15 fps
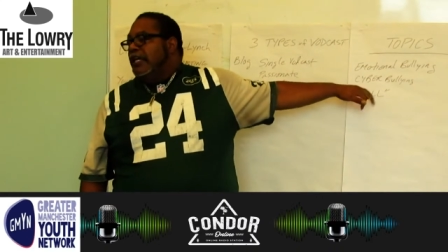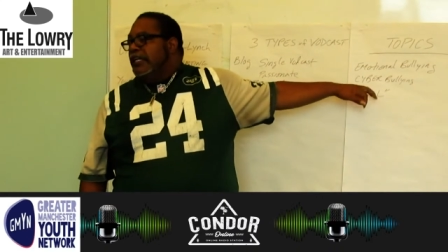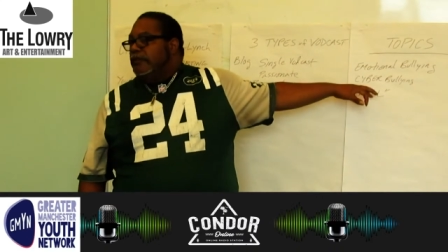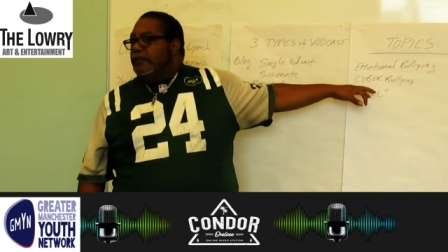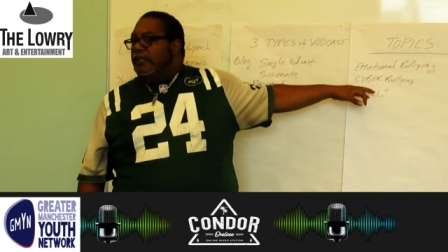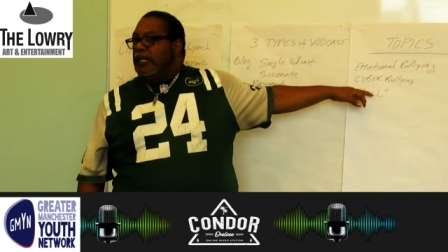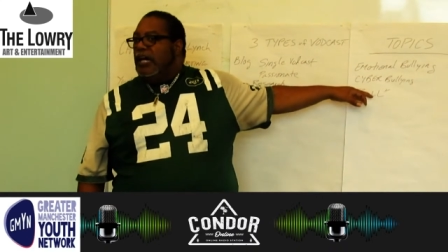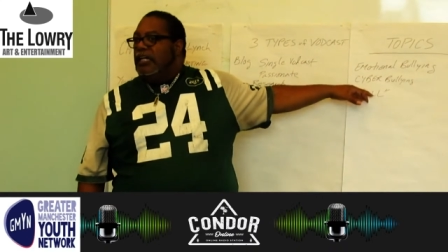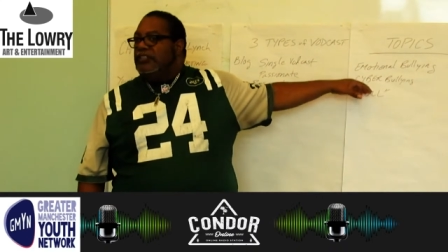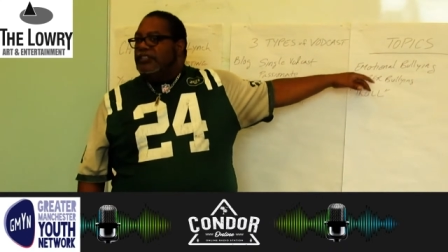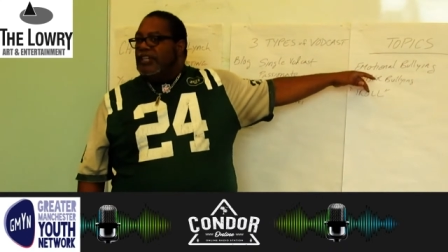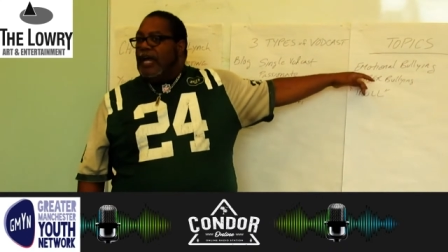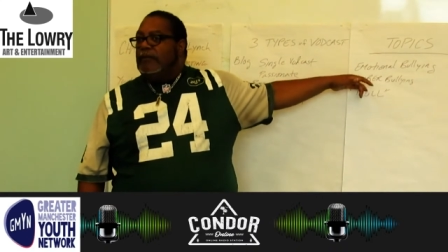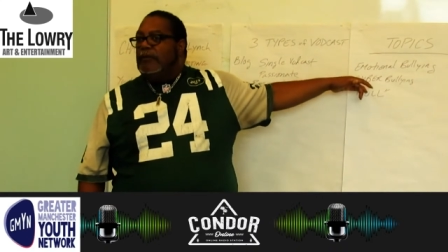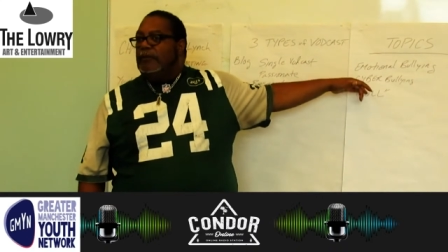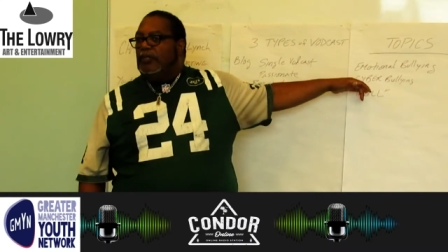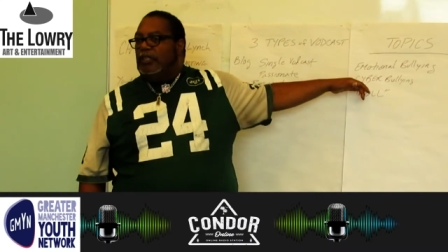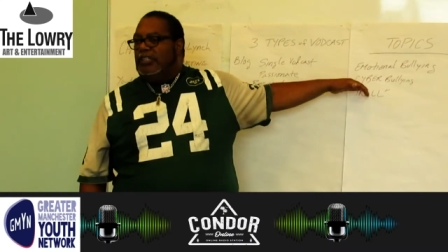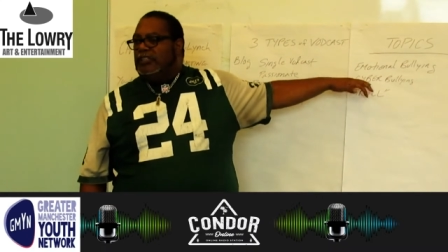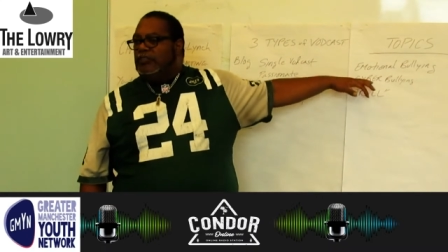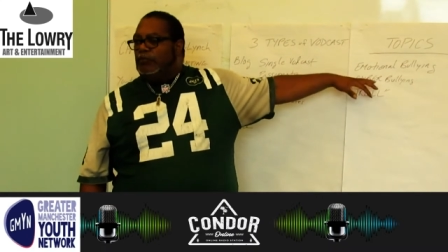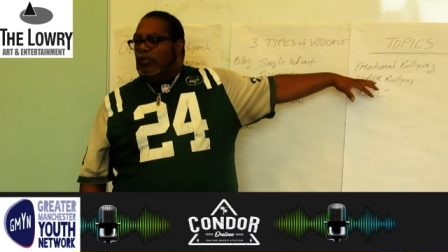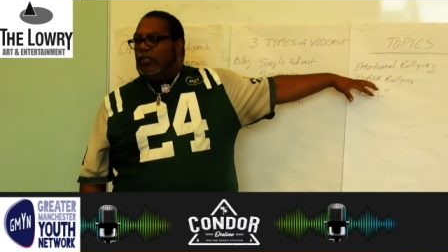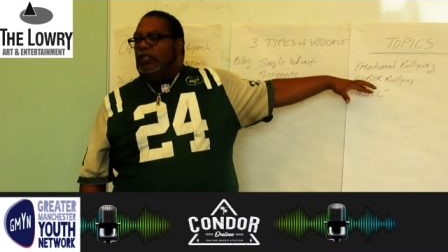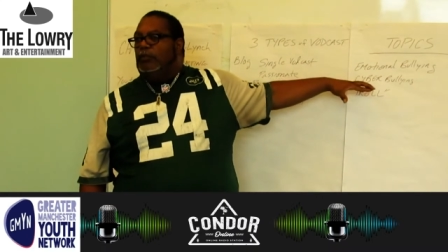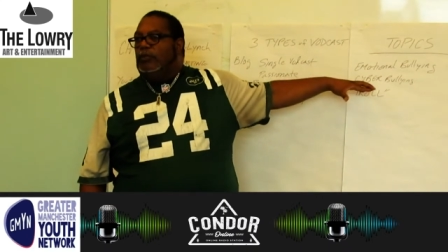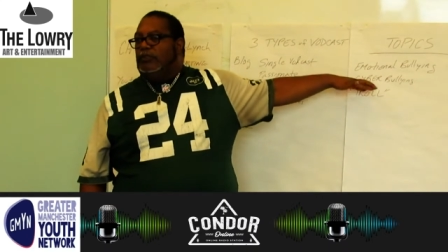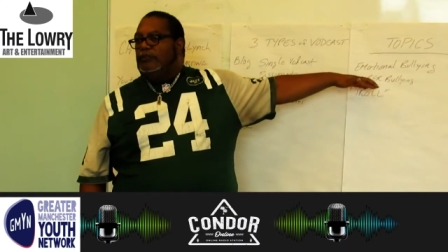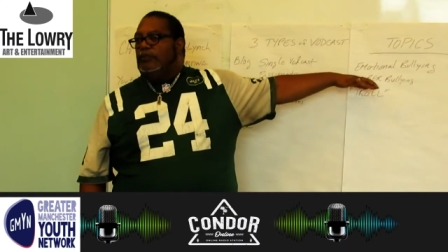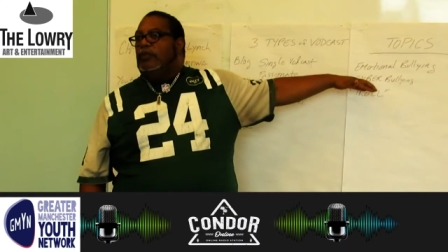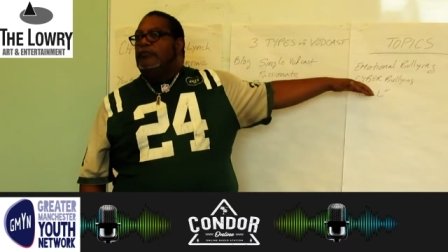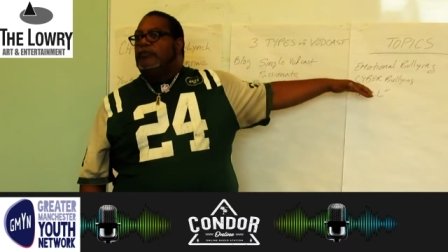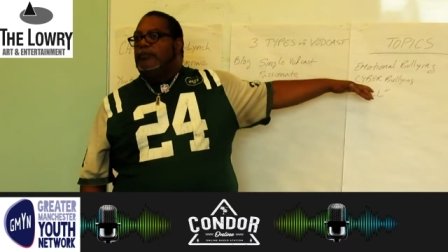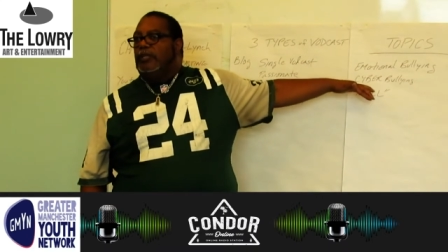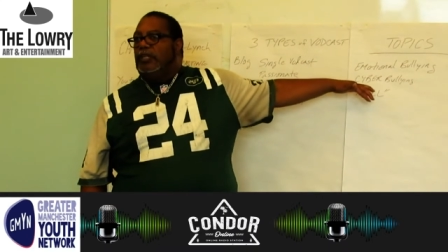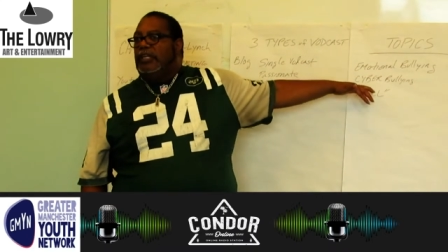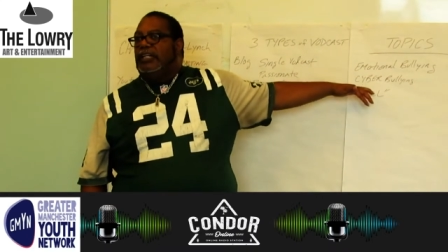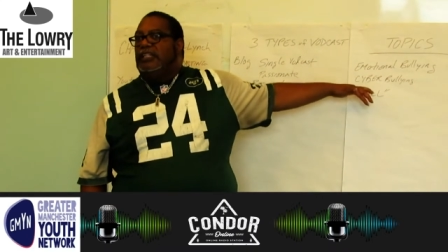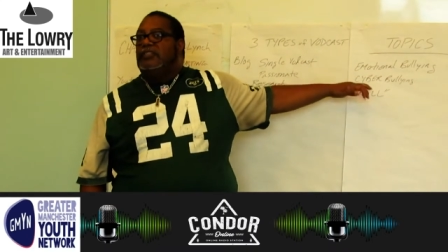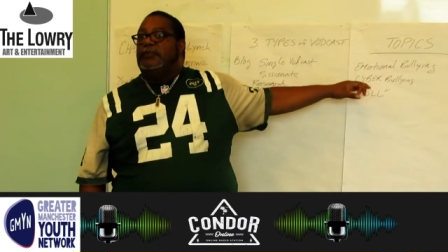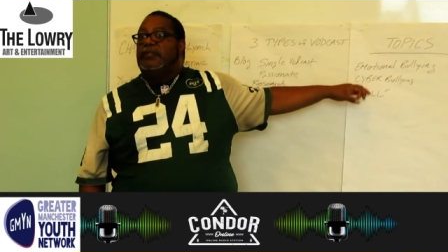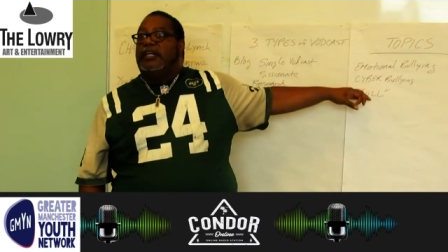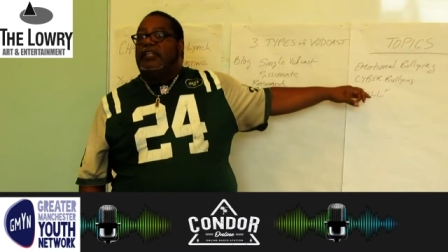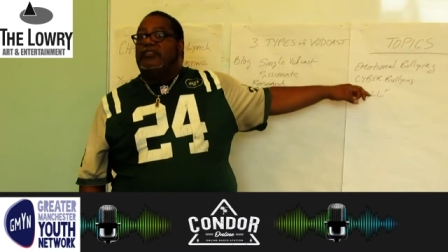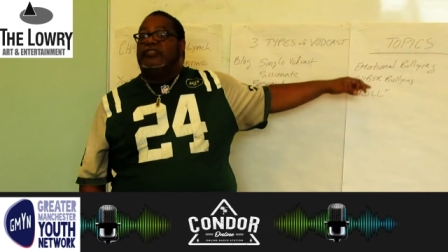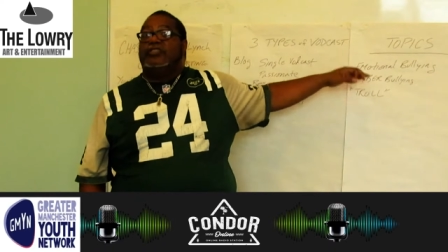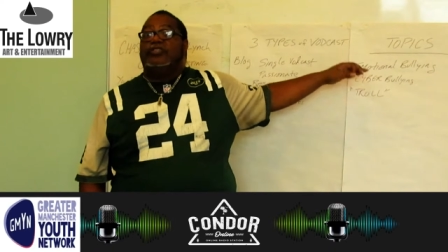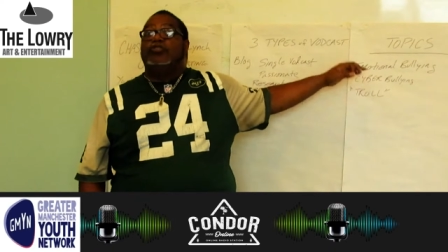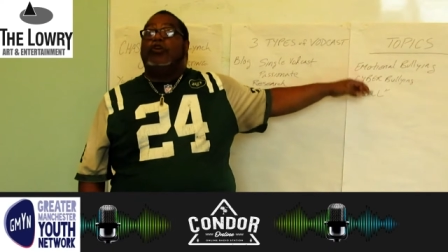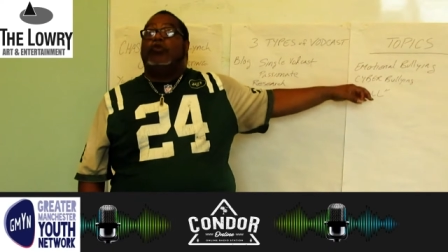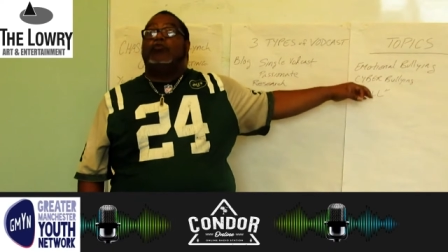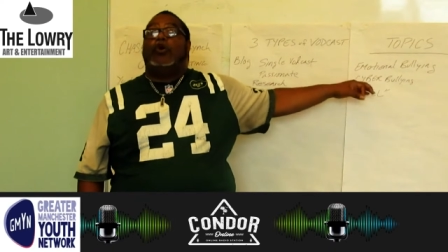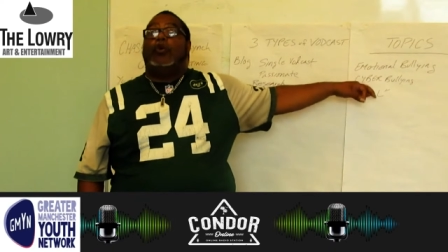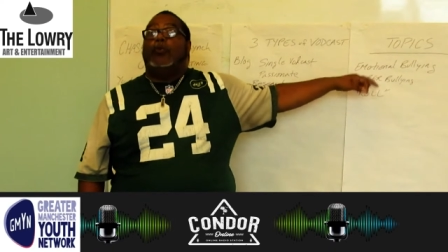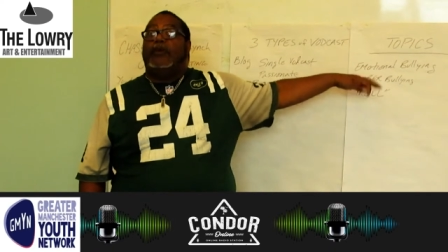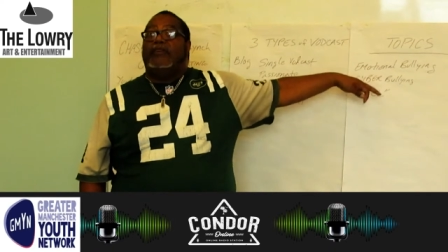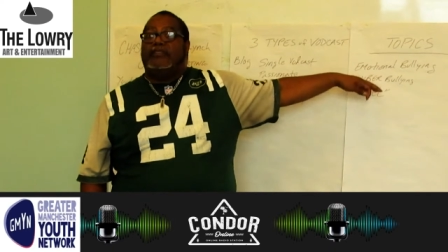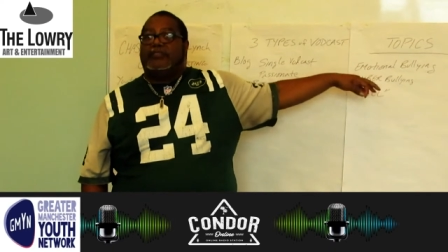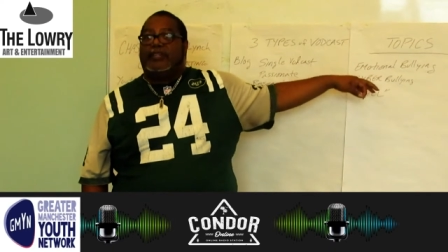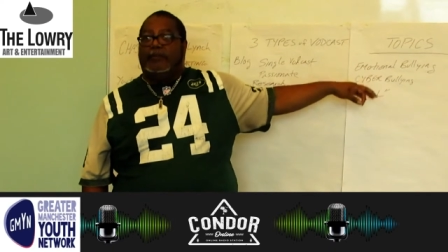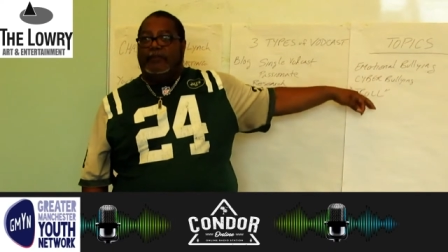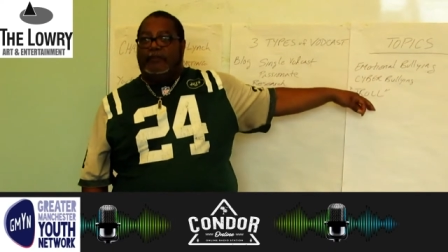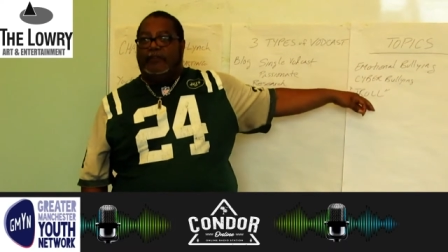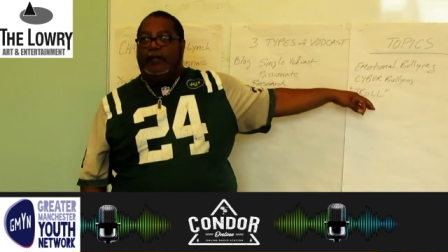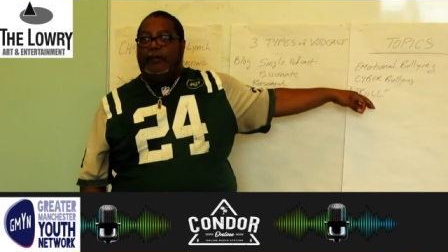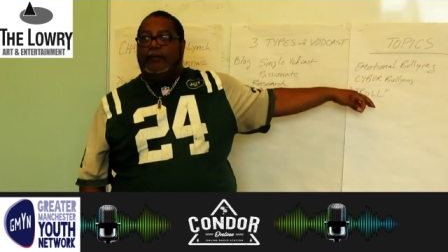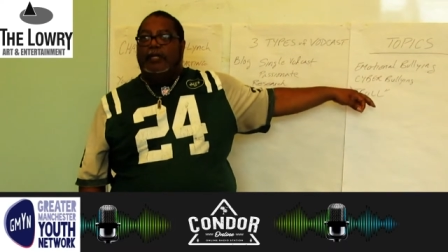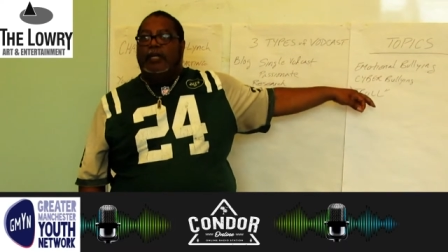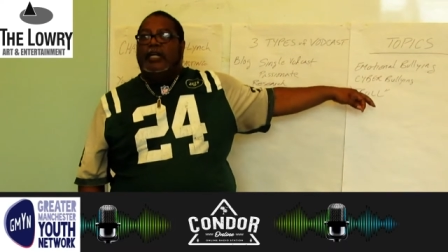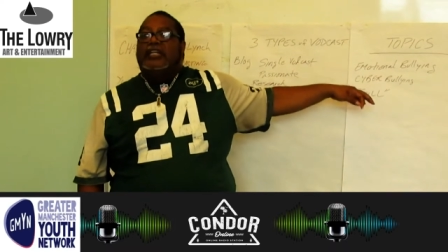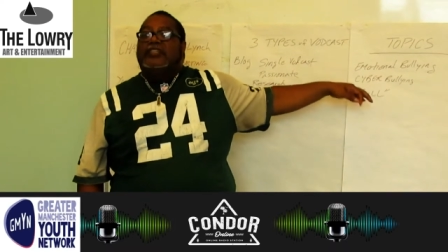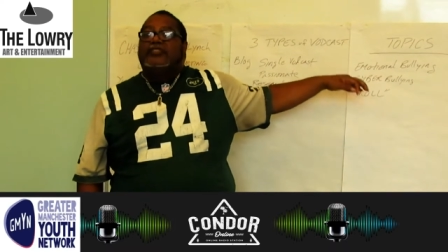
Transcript: It's because cyberbullying is one of the worst forms of bullying is because you don't know where it's coming from.